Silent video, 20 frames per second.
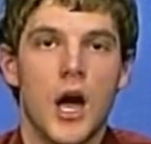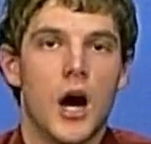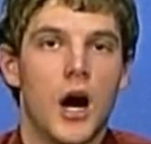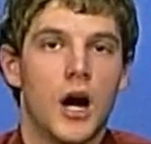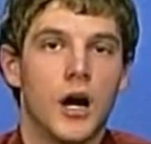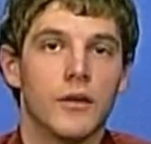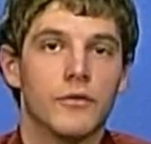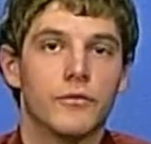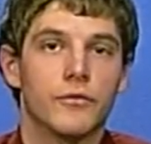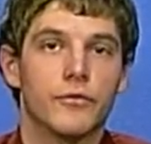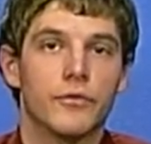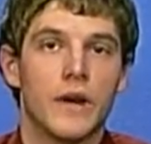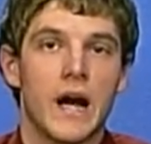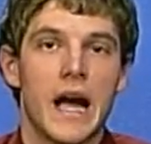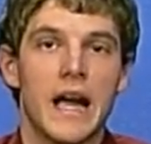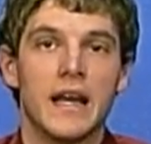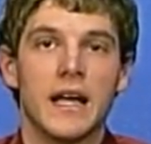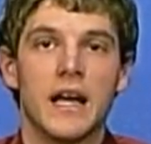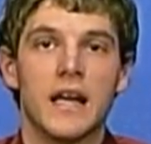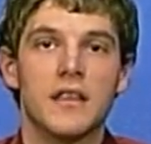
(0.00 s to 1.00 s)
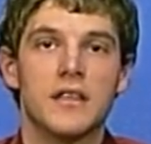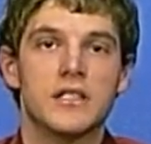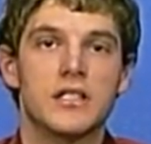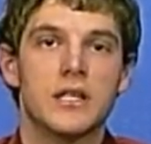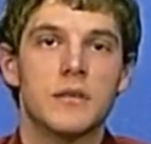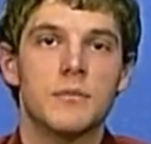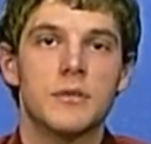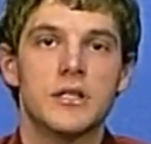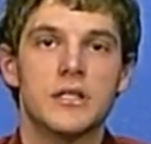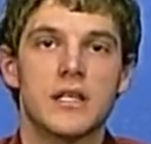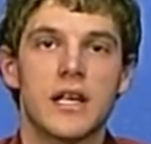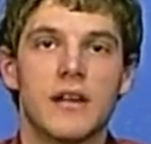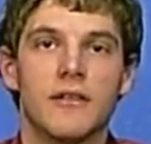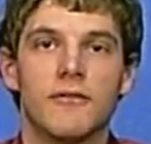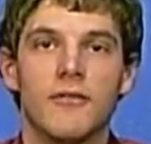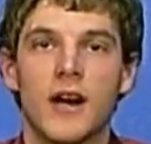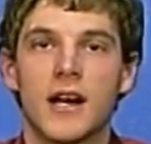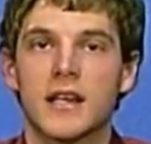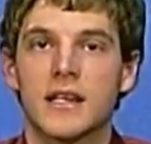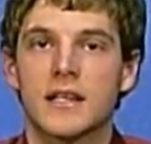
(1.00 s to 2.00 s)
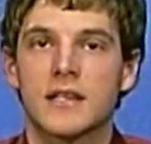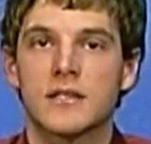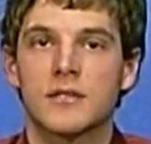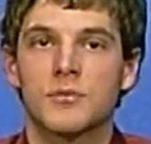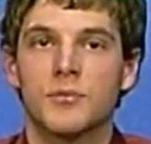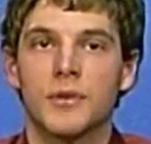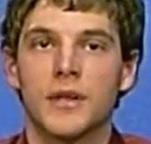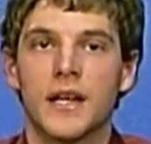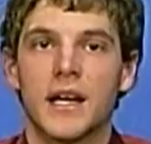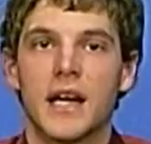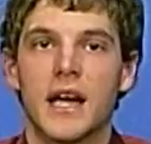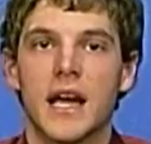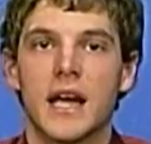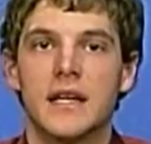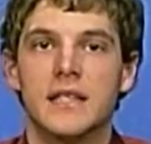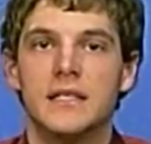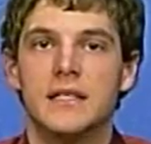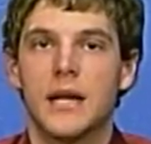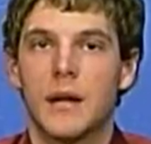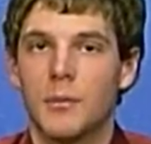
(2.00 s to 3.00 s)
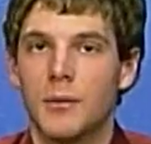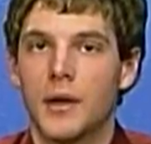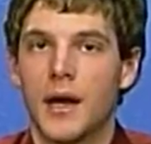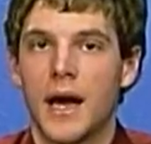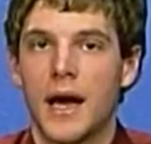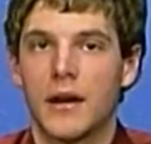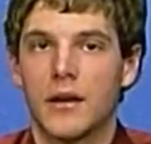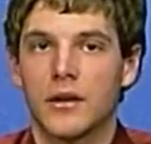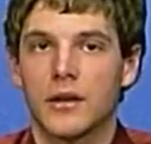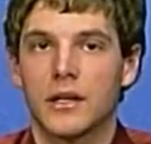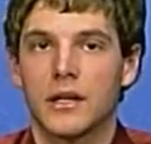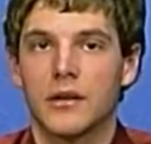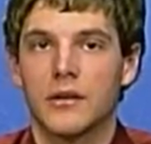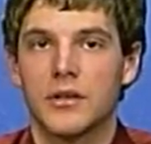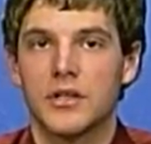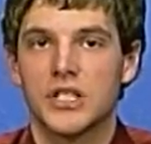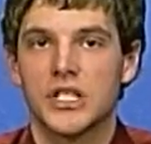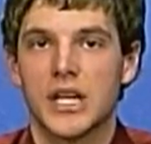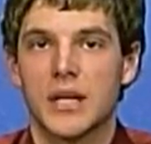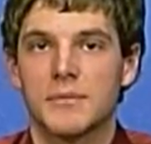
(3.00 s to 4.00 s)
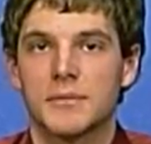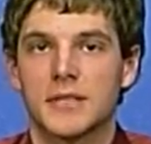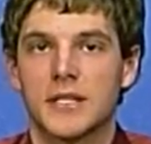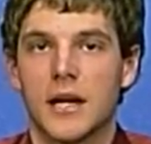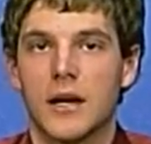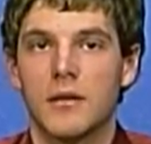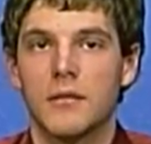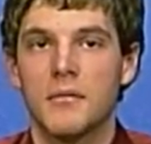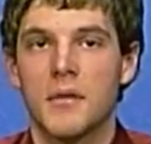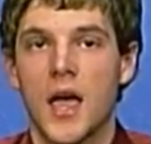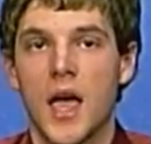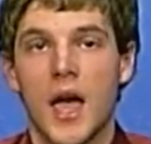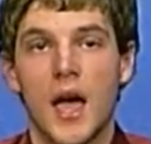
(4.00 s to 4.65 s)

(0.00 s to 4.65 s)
On Friday, the Jimmies and Vikings play a doubleheader here in Jamestown.